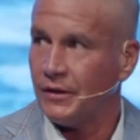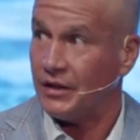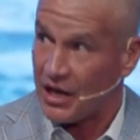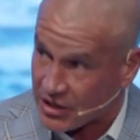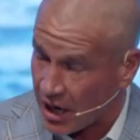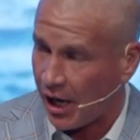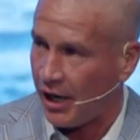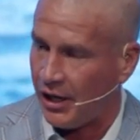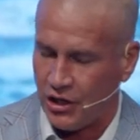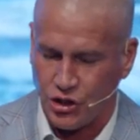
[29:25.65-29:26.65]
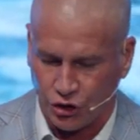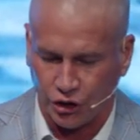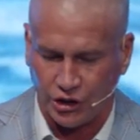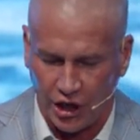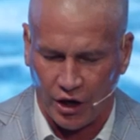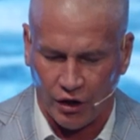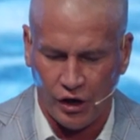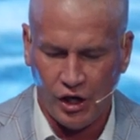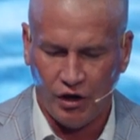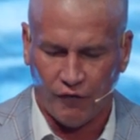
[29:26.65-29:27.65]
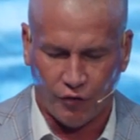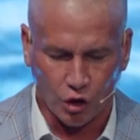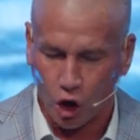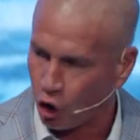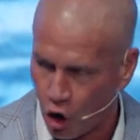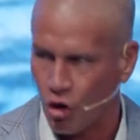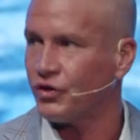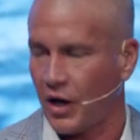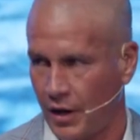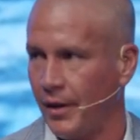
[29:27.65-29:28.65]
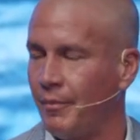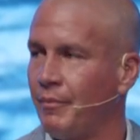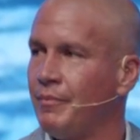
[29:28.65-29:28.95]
And they say he stood there for a long time